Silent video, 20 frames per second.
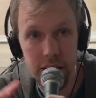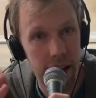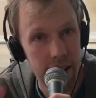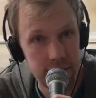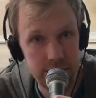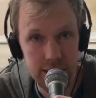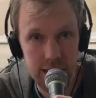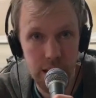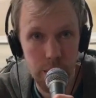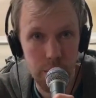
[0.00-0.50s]

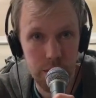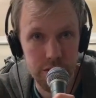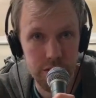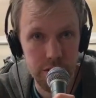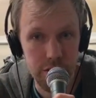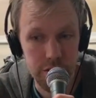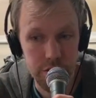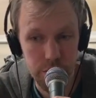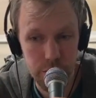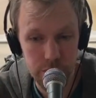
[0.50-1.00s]
last thing I want
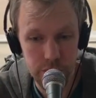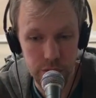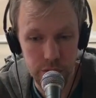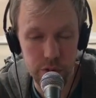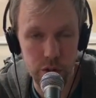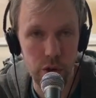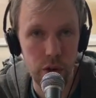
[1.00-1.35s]
you to do is, of